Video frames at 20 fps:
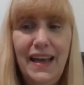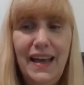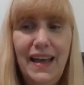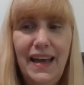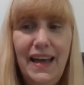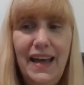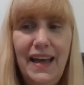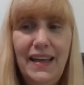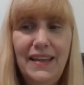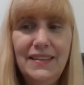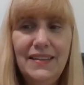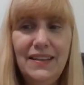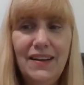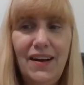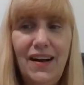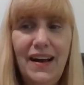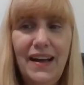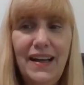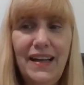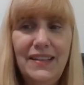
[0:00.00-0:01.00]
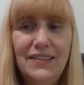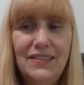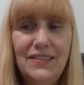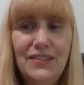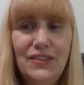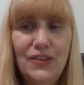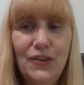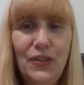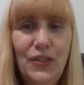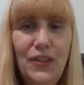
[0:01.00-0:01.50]
and I
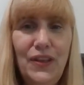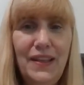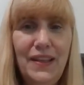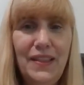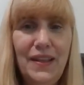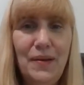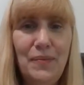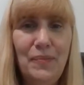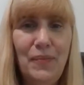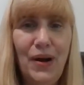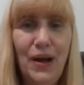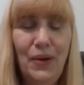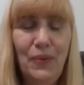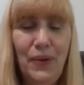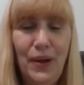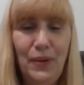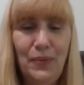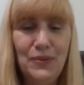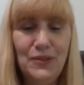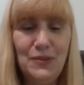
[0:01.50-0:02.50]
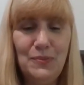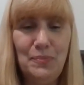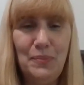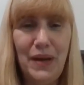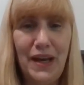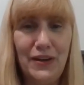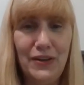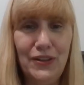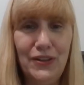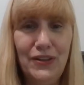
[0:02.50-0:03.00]
still think that my way was
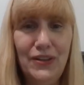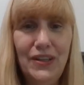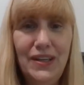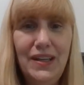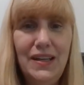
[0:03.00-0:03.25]
better.